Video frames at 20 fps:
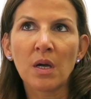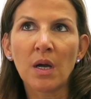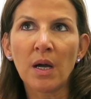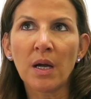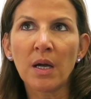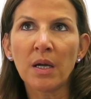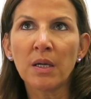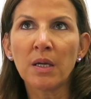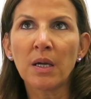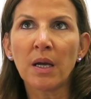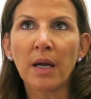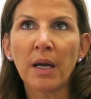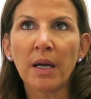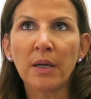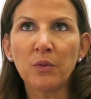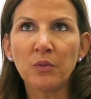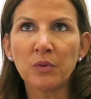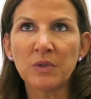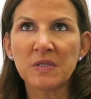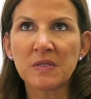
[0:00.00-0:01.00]

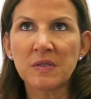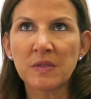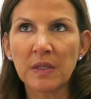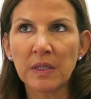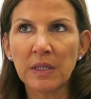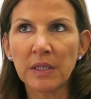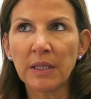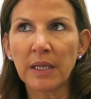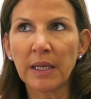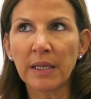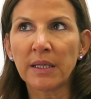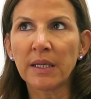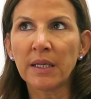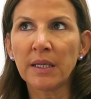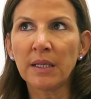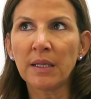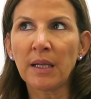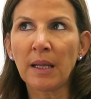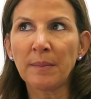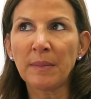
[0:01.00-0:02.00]
I would say,
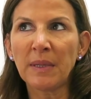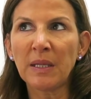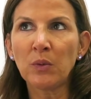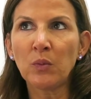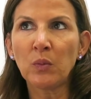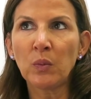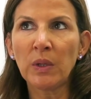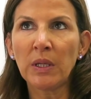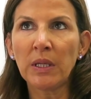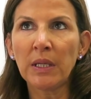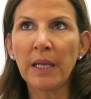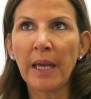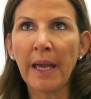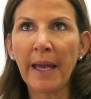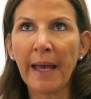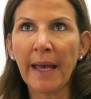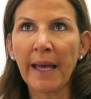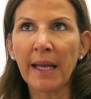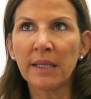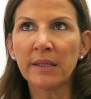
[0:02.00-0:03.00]
again, I mean, we
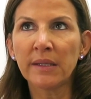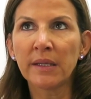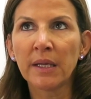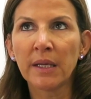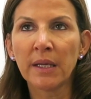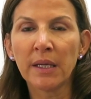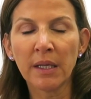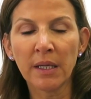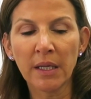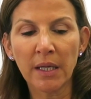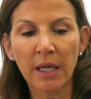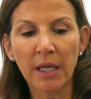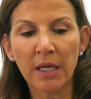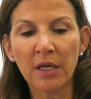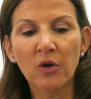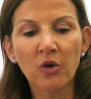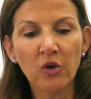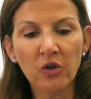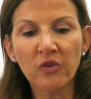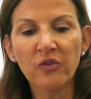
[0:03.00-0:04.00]
had
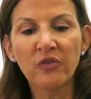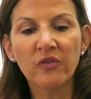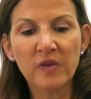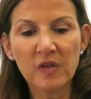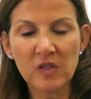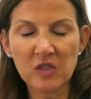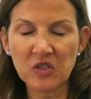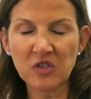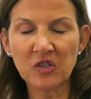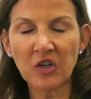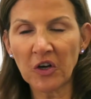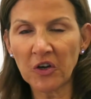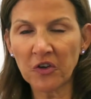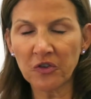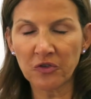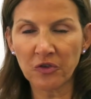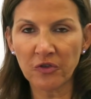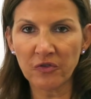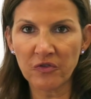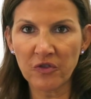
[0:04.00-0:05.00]
a good
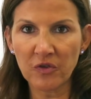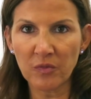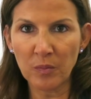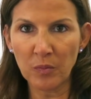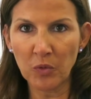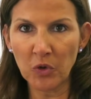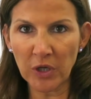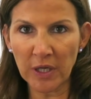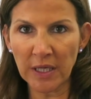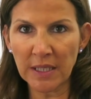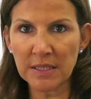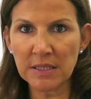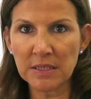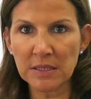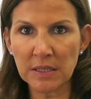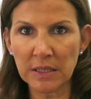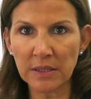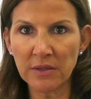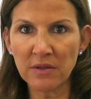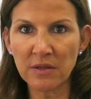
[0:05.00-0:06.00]
start of the
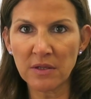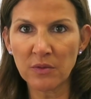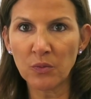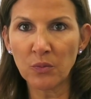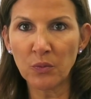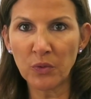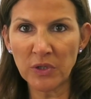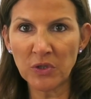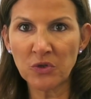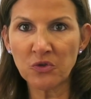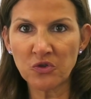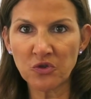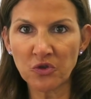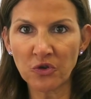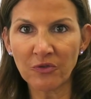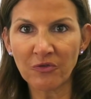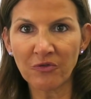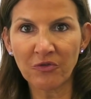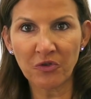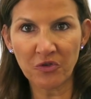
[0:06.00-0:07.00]
bookings in the
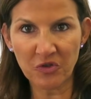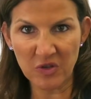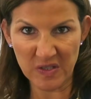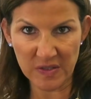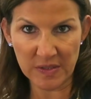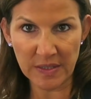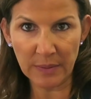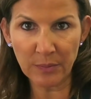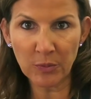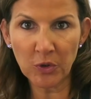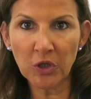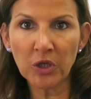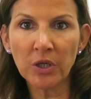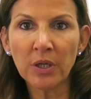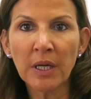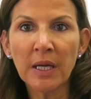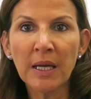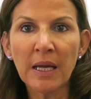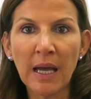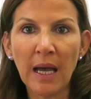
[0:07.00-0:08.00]
winter for the summer.
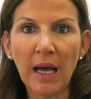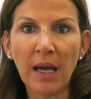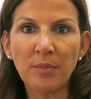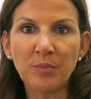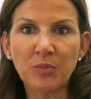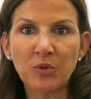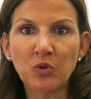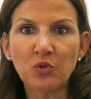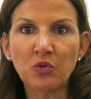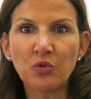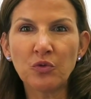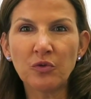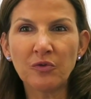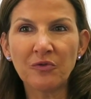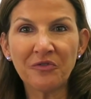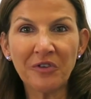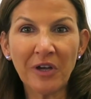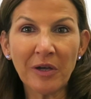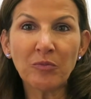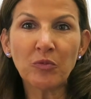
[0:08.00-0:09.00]
Up to
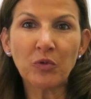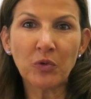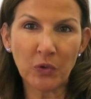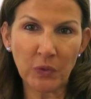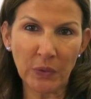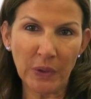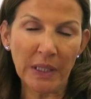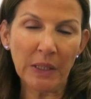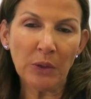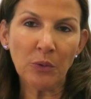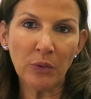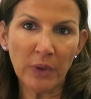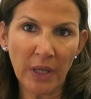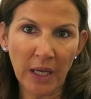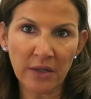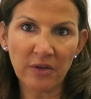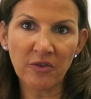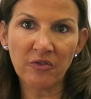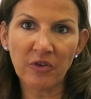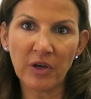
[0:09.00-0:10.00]
February, we
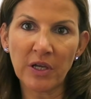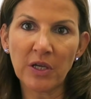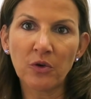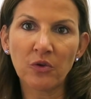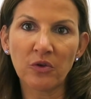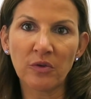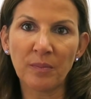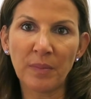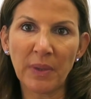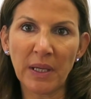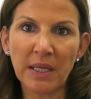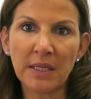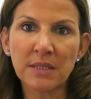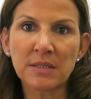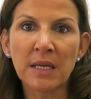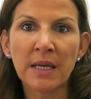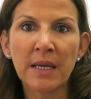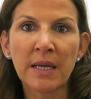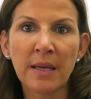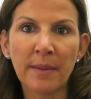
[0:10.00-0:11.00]
had a very good
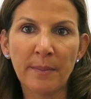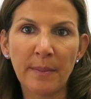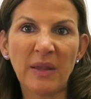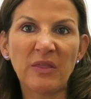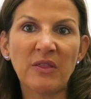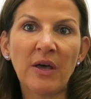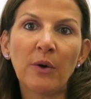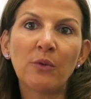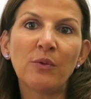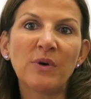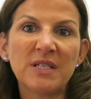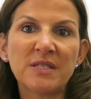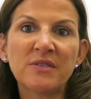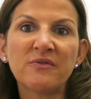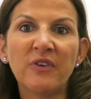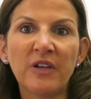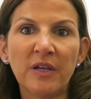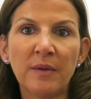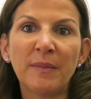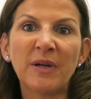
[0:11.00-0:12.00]
pace, but that was
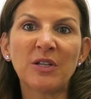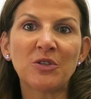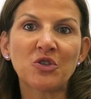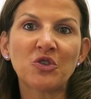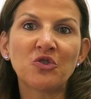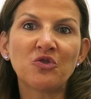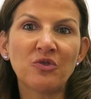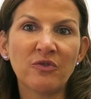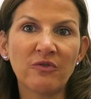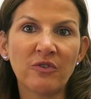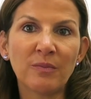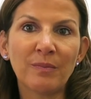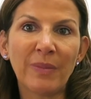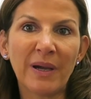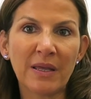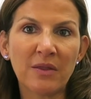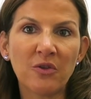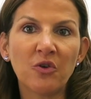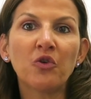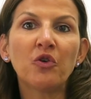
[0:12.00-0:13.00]
very much driven
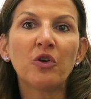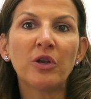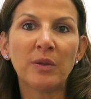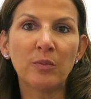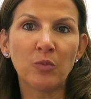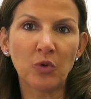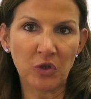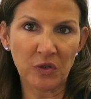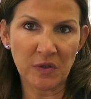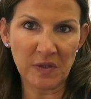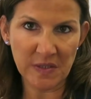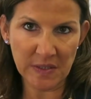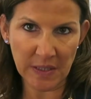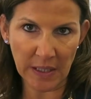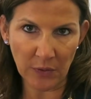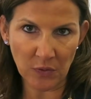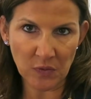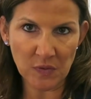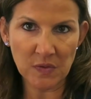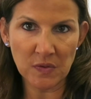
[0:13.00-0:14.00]
by the early bird
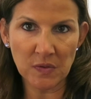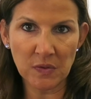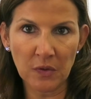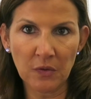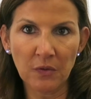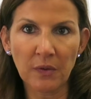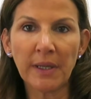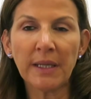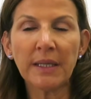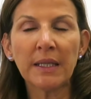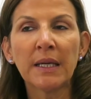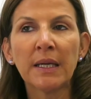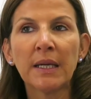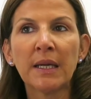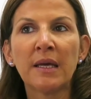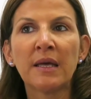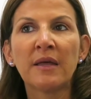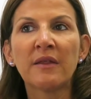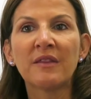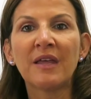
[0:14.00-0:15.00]
discounts, right?
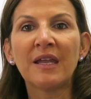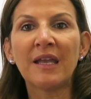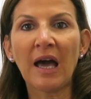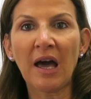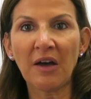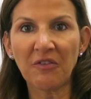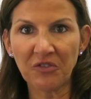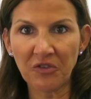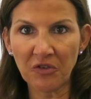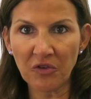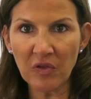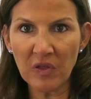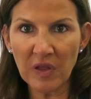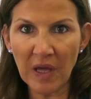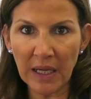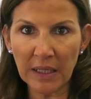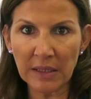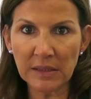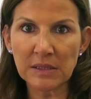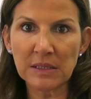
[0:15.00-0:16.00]
Then after
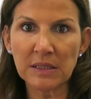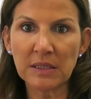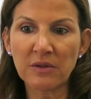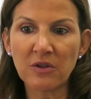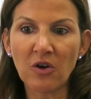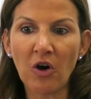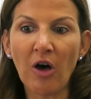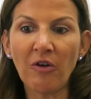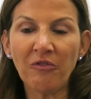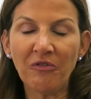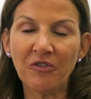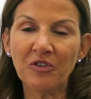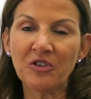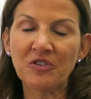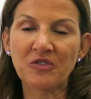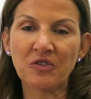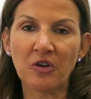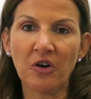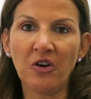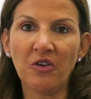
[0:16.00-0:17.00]
that, the
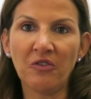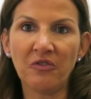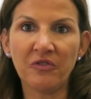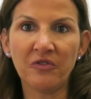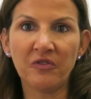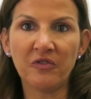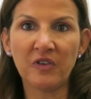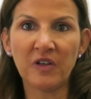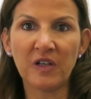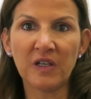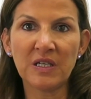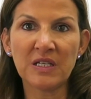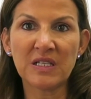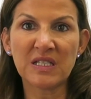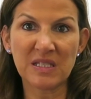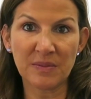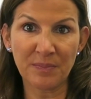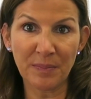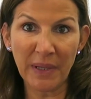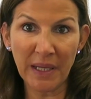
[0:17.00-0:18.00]
offers of
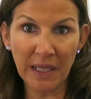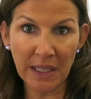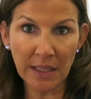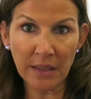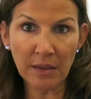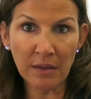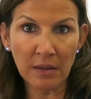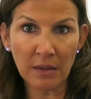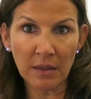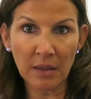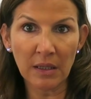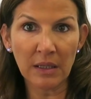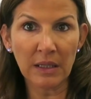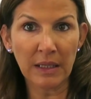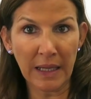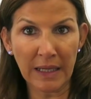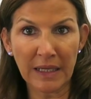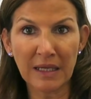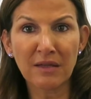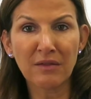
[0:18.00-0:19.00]
Spain,
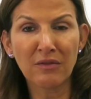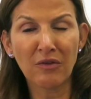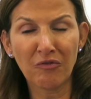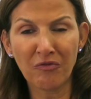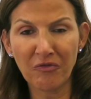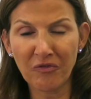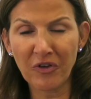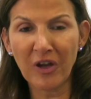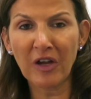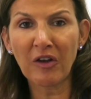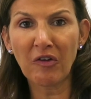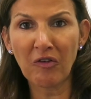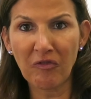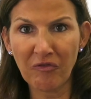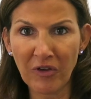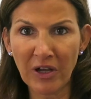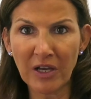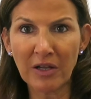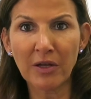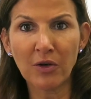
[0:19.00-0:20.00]
like the very,
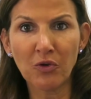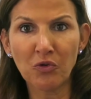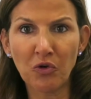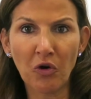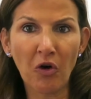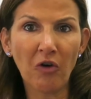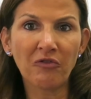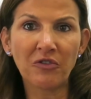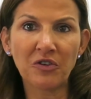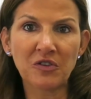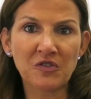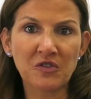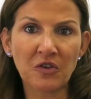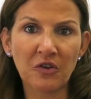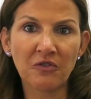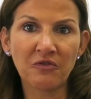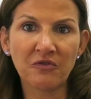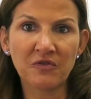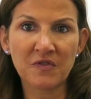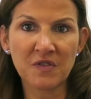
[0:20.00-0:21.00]
very low offers
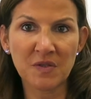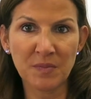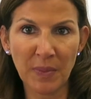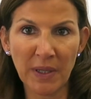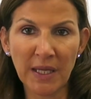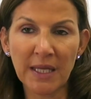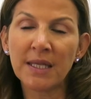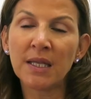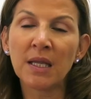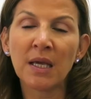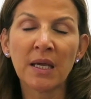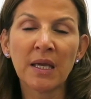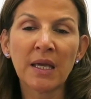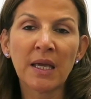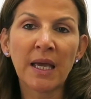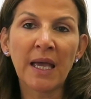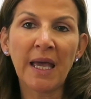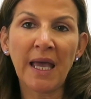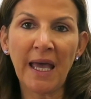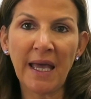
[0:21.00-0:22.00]
of Spain,
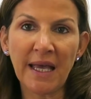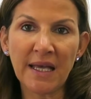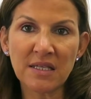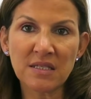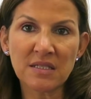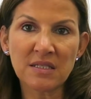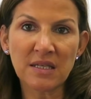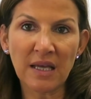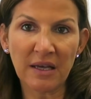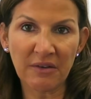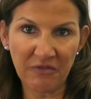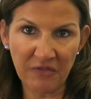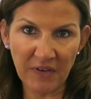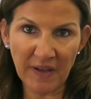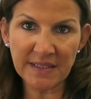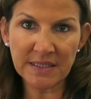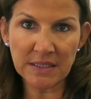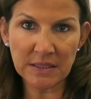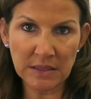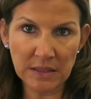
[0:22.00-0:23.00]
has
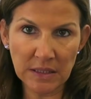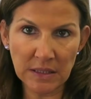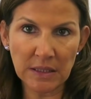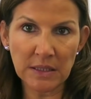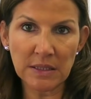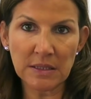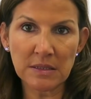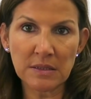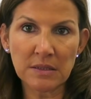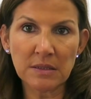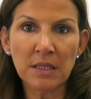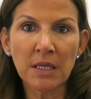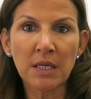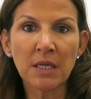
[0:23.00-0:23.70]
affected Greece.